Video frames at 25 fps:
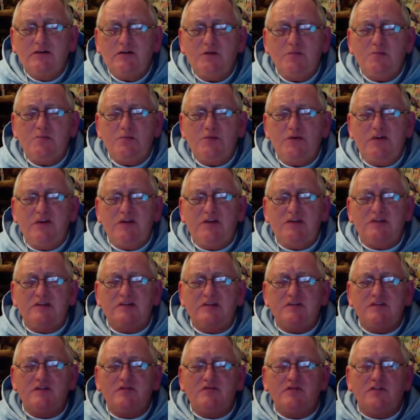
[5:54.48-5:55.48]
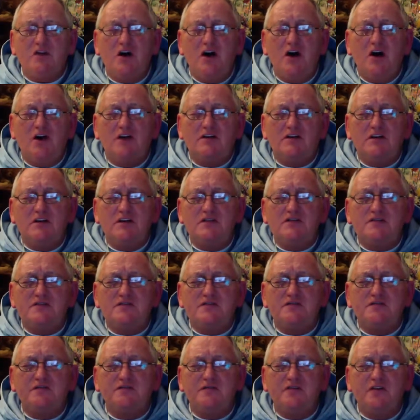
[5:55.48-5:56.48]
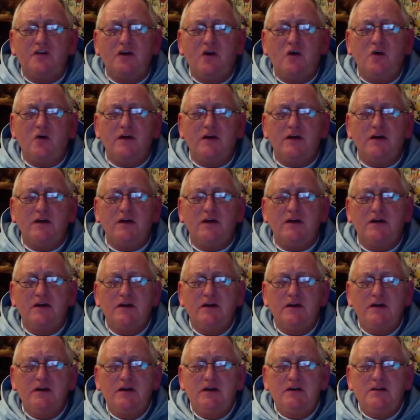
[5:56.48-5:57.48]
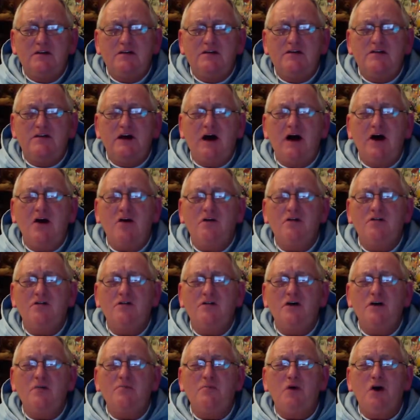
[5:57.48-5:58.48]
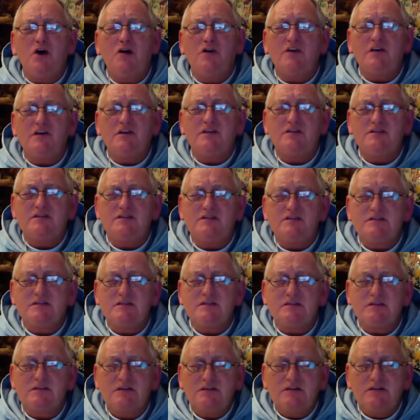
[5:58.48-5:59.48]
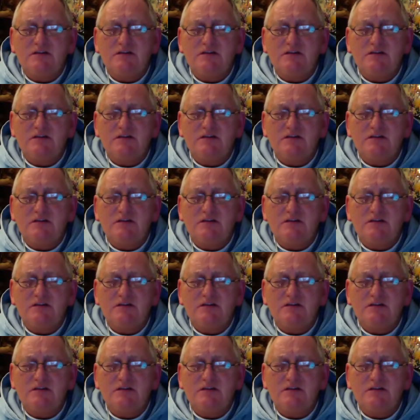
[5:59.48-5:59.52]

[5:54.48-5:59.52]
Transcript: The peace of God is flowing down upon us,